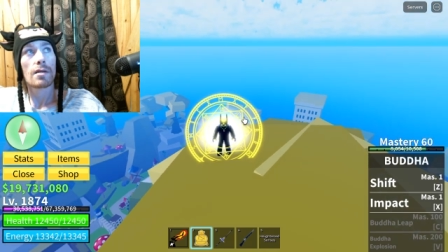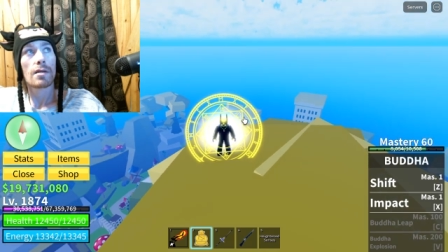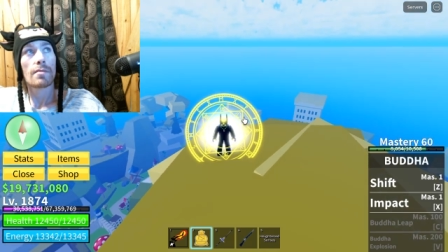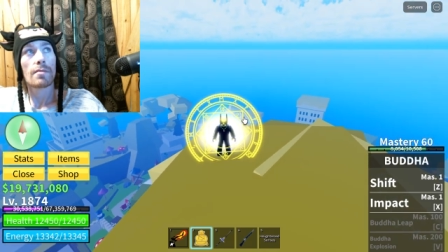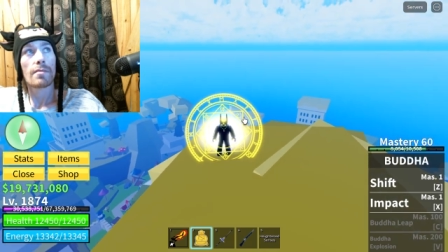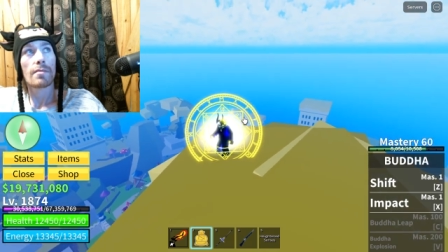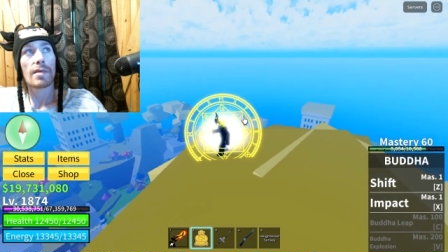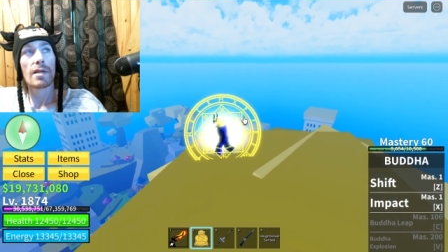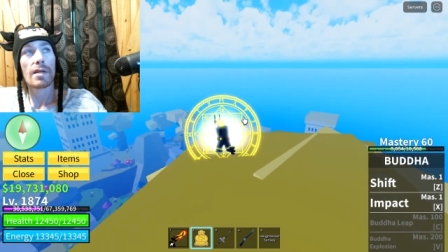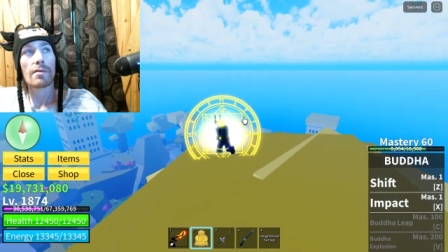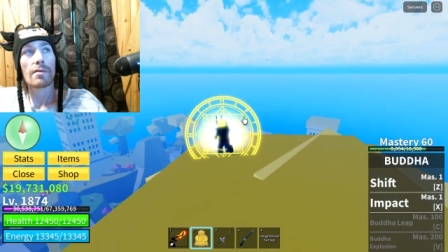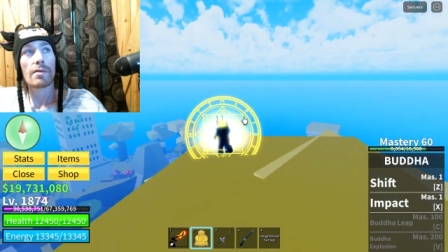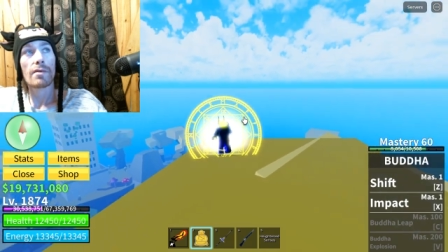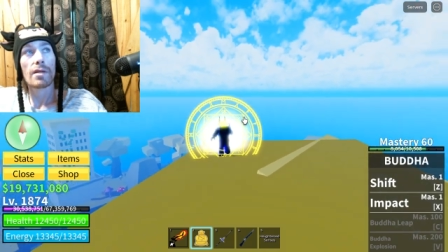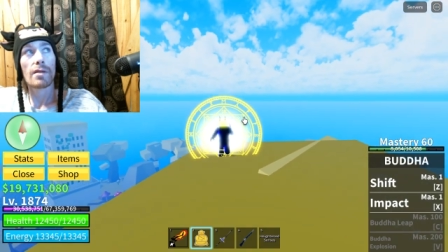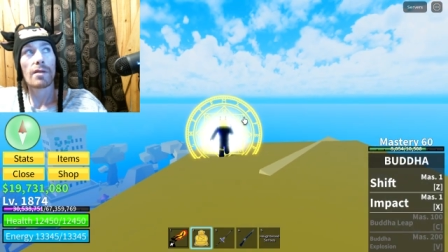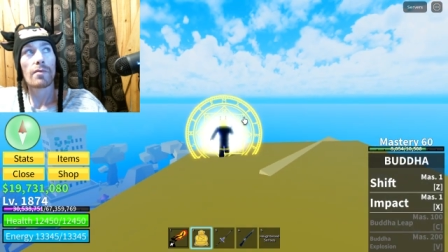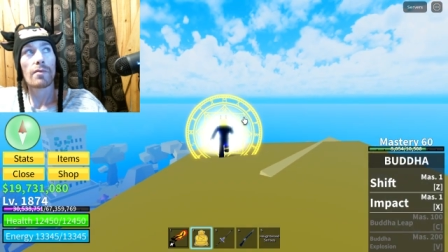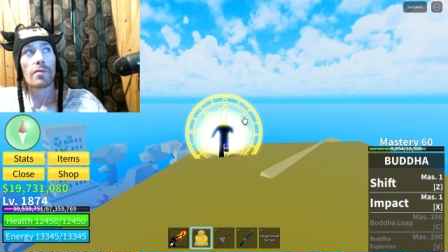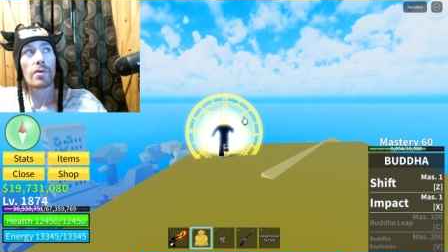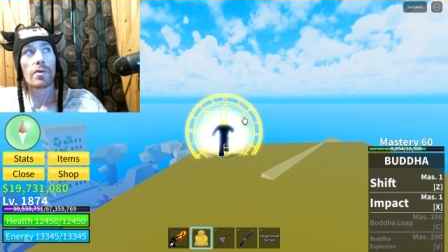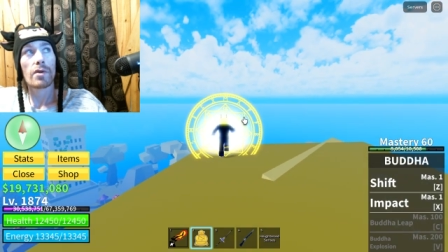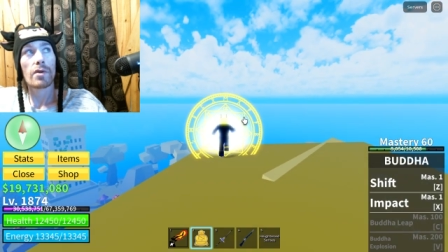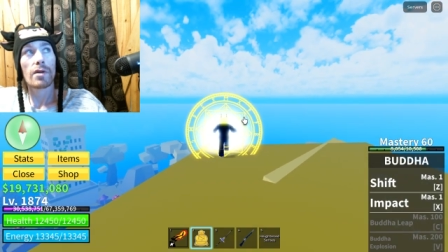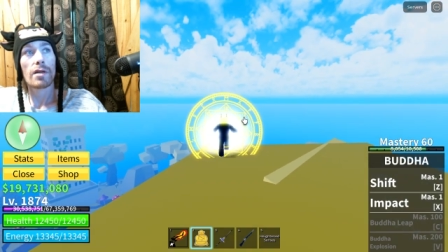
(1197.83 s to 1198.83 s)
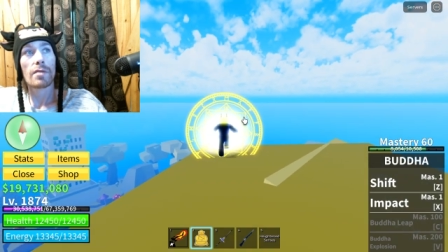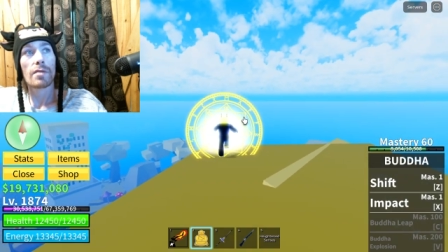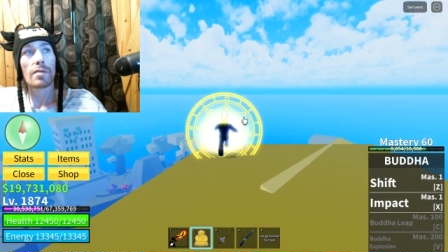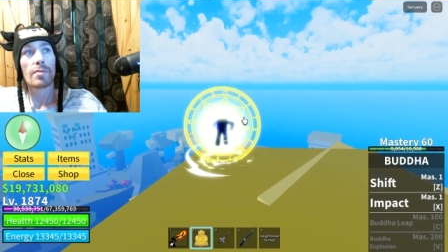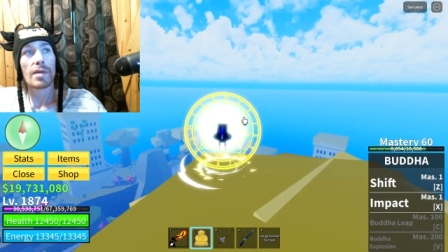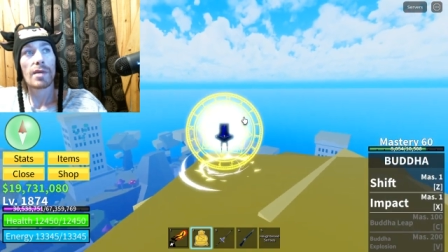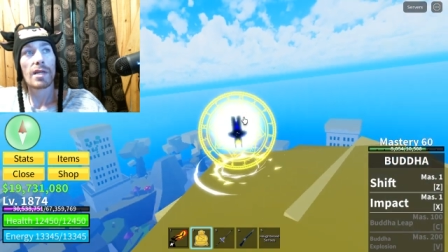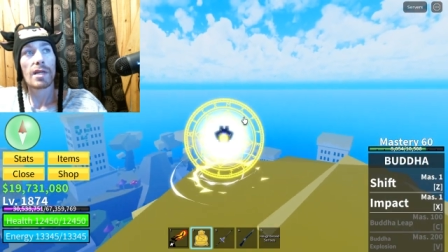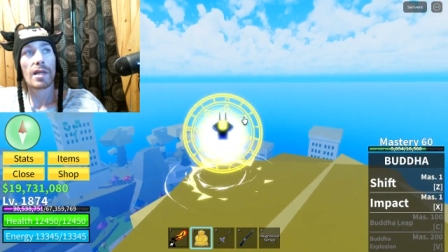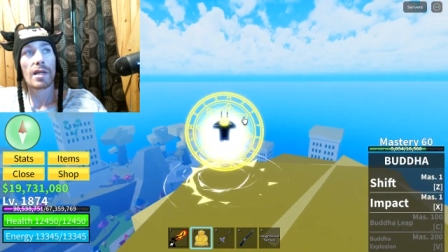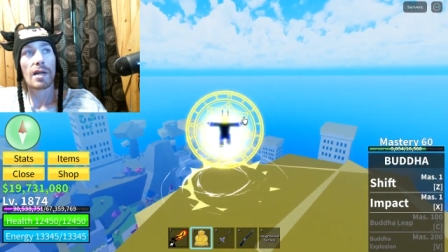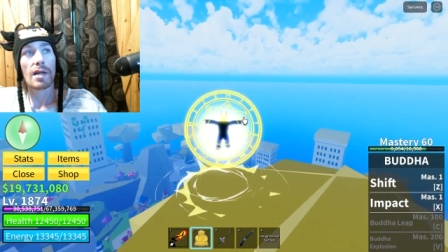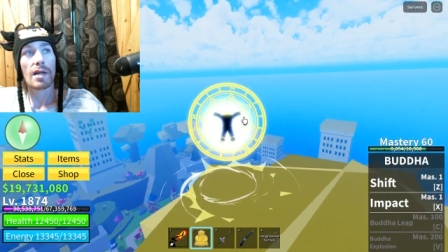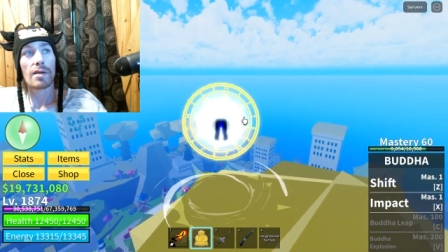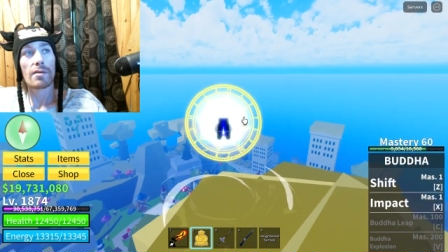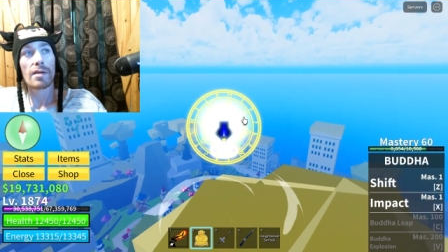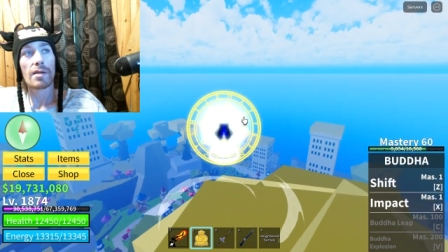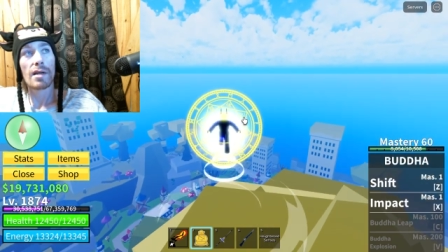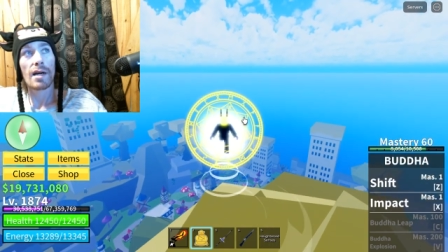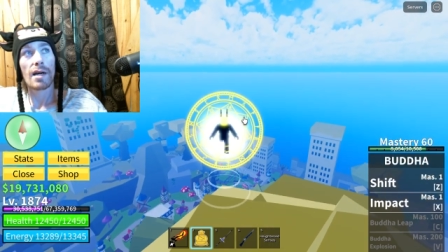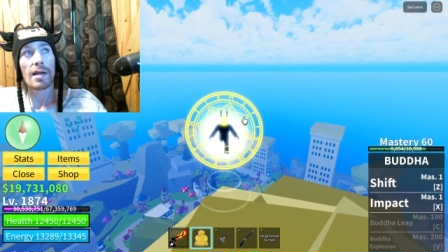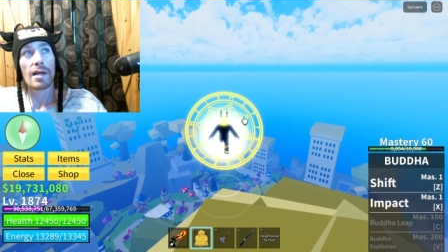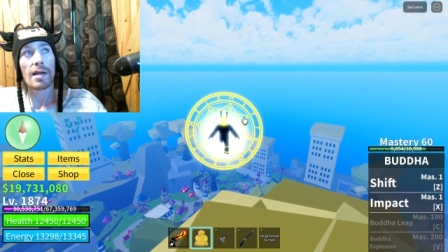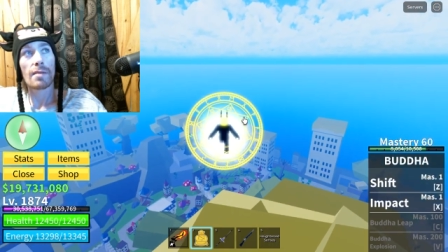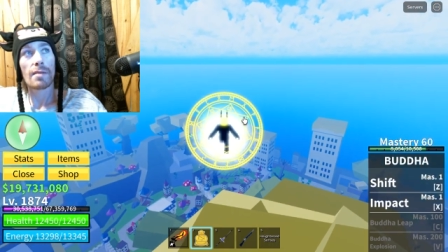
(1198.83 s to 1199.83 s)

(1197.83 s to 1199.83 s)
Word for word: I mean, it really would, but you know, not